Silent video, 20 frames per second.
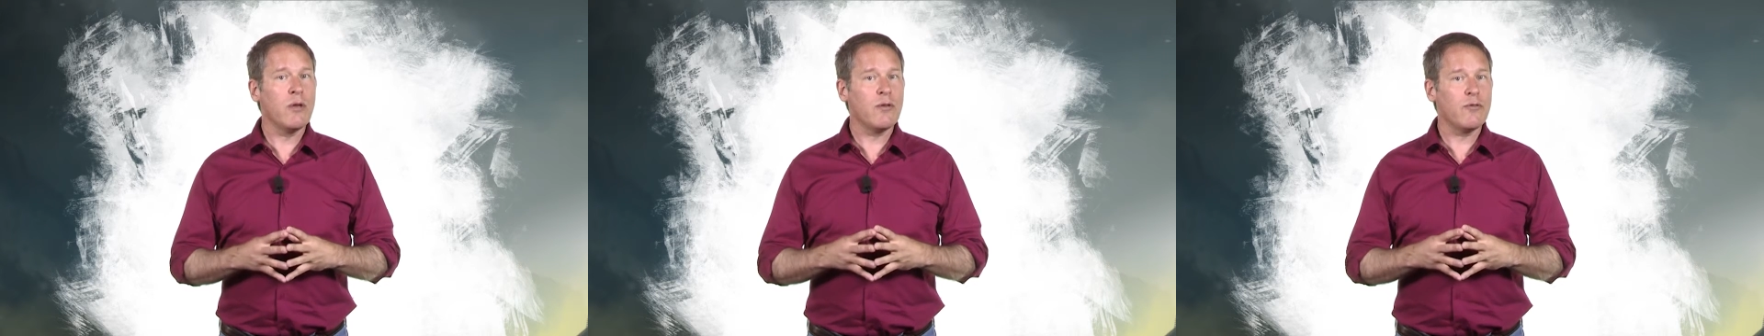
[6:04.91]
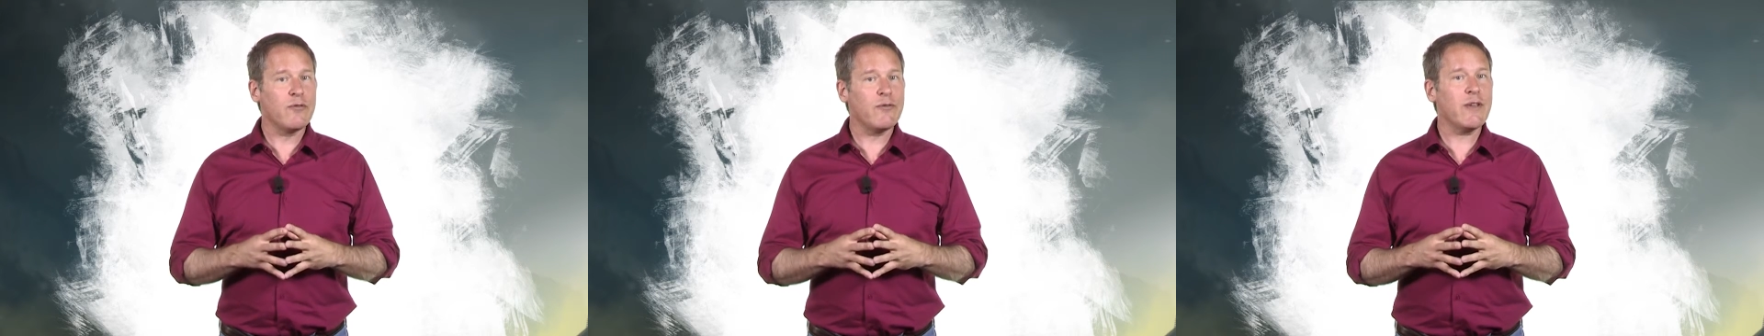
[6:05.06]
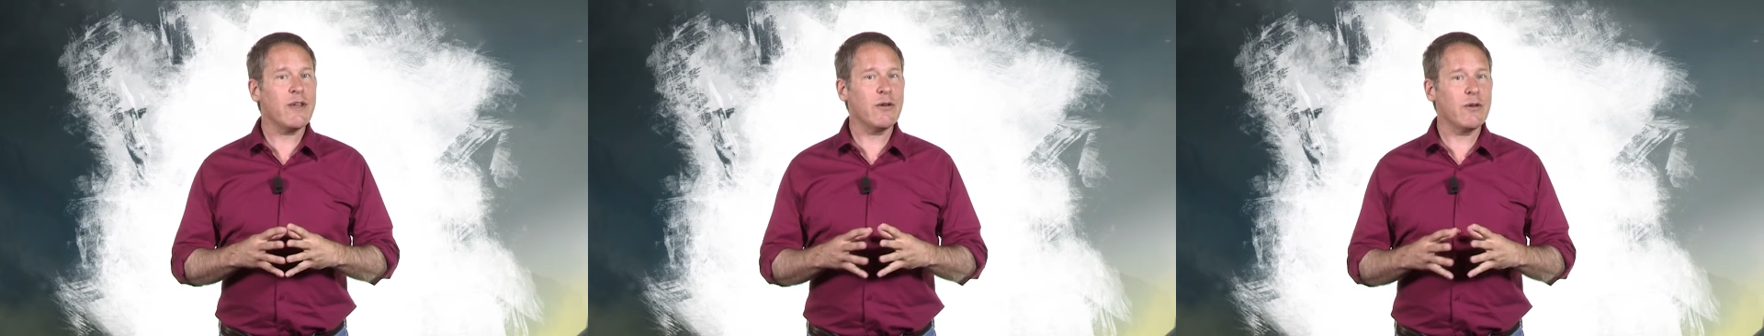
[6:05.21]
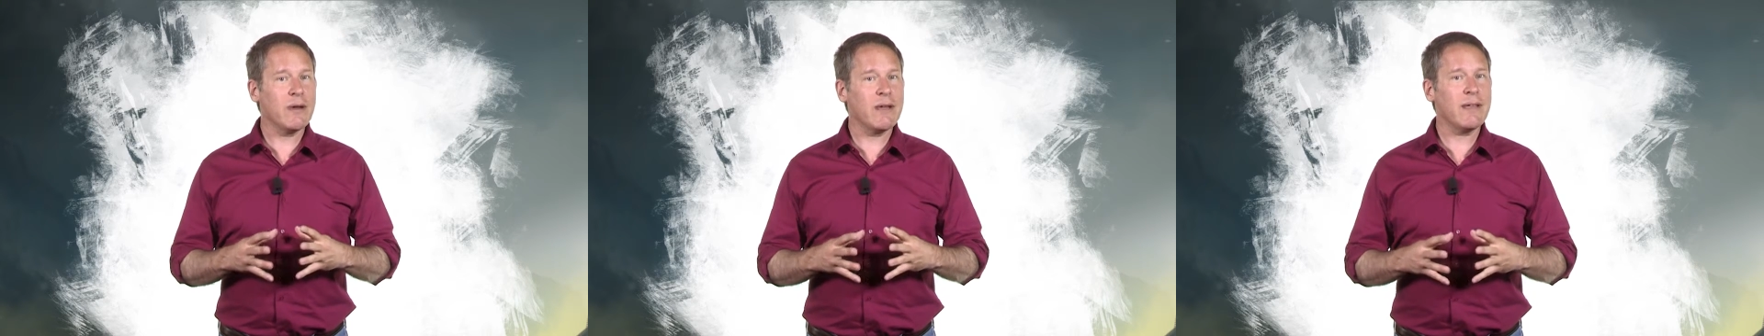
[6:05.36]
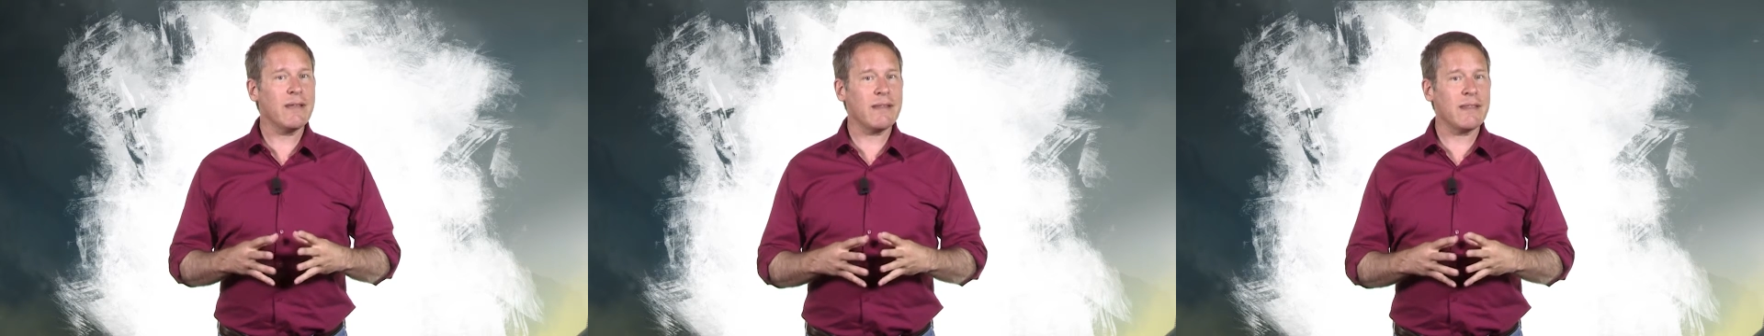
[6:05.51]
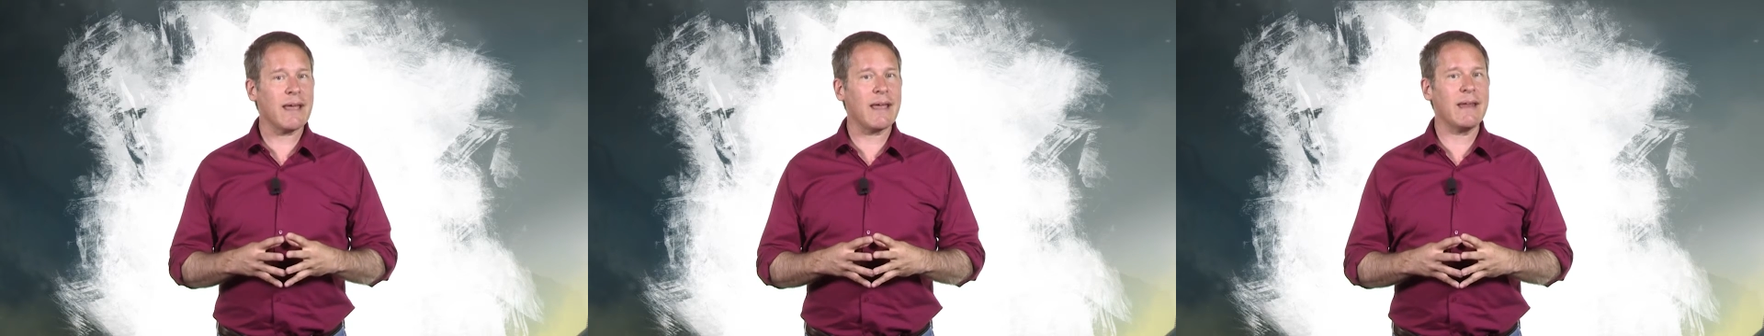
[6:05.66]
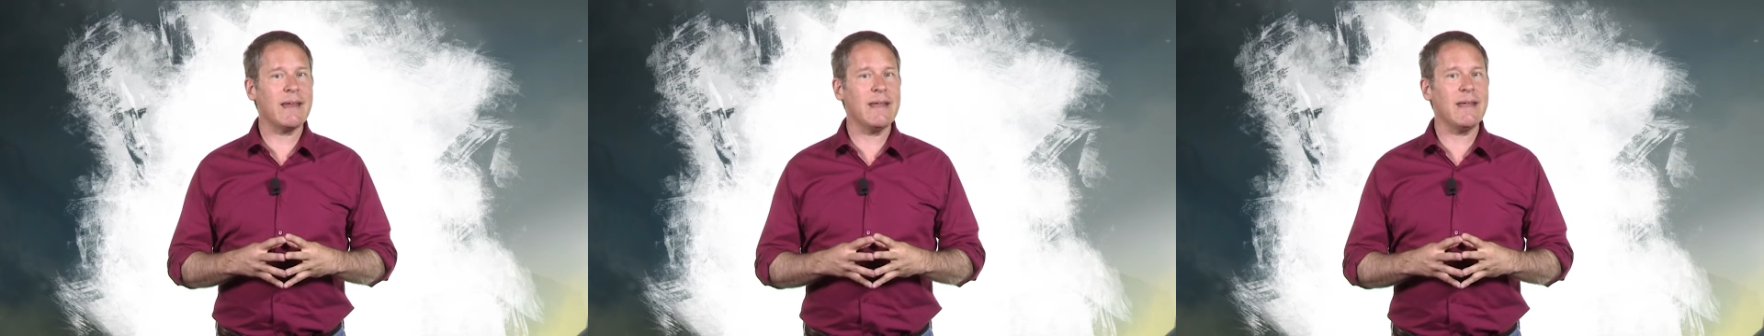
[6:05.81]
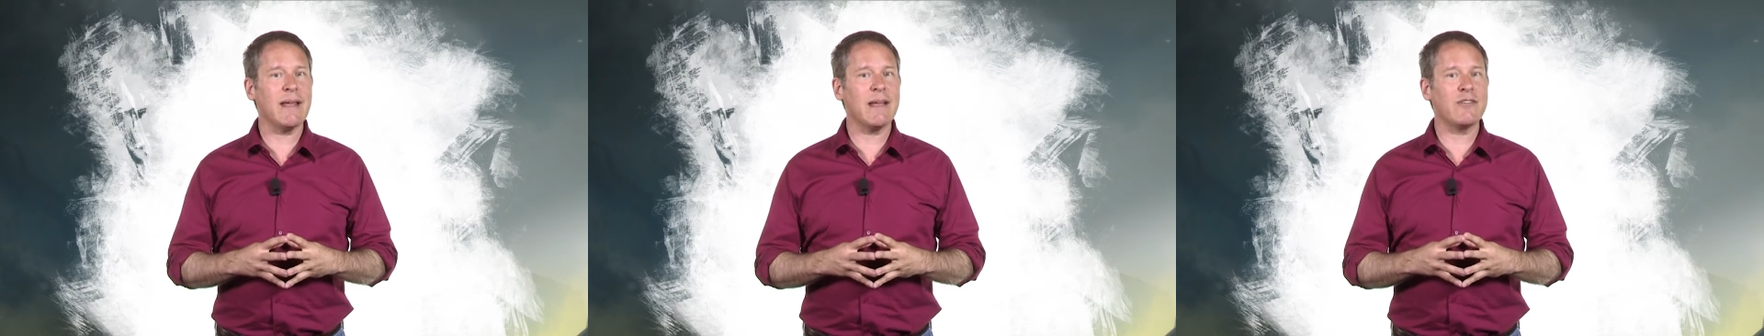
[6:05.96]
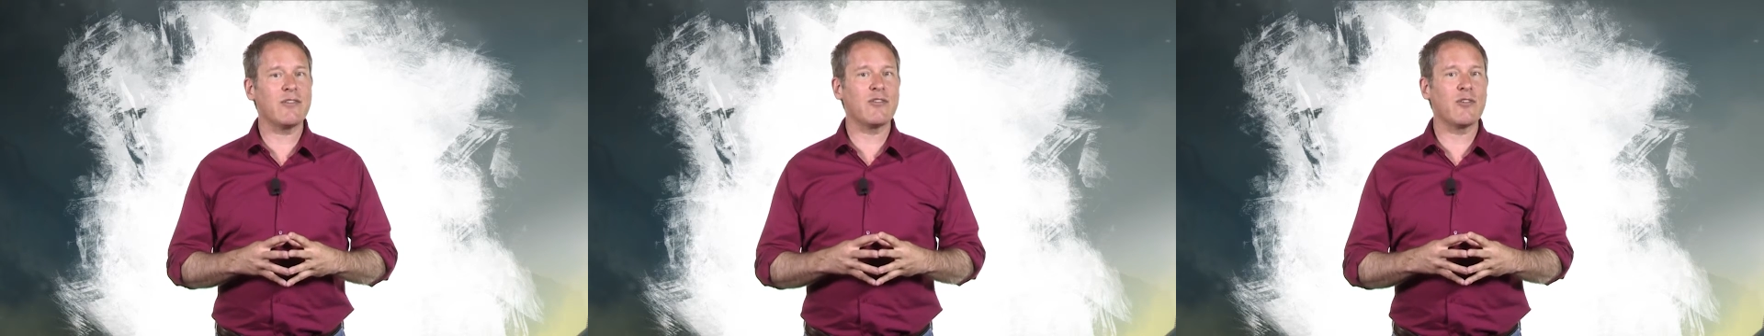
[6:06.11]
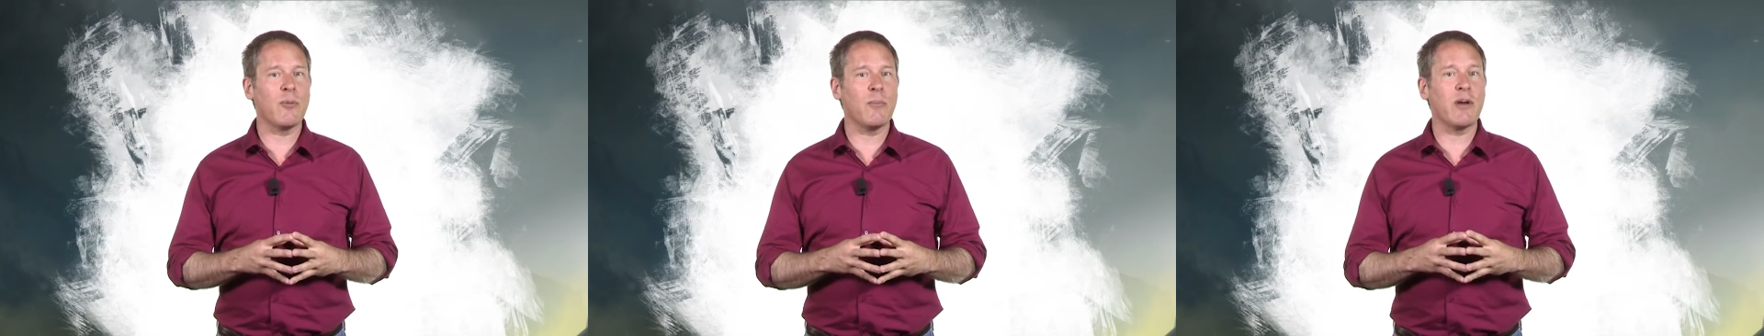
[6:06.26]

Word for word: fearing that he has so